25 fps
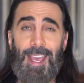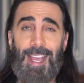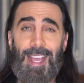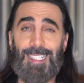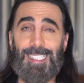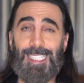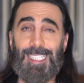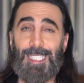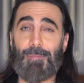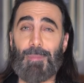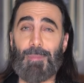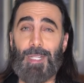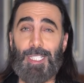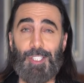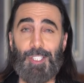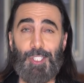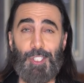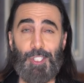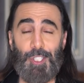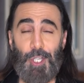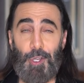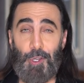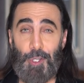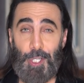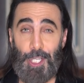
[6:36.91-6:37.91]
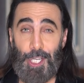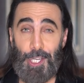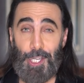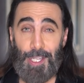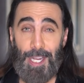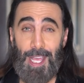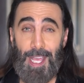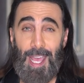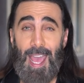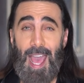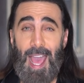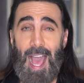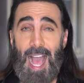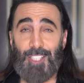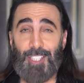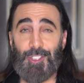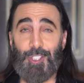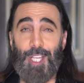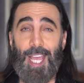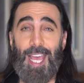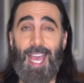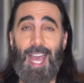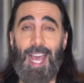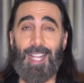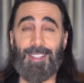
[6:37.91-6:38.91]
It smells so good. I
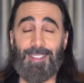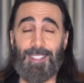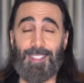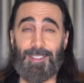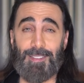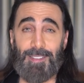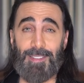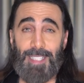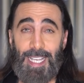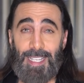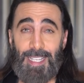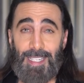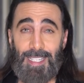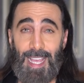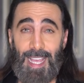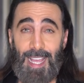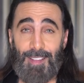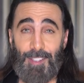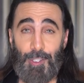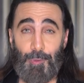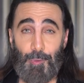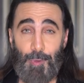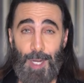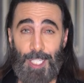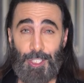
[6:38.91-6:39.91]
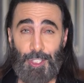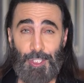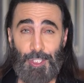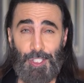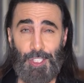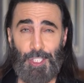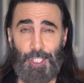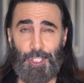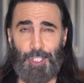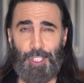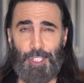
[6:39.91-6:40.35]
actually had the lady at the register.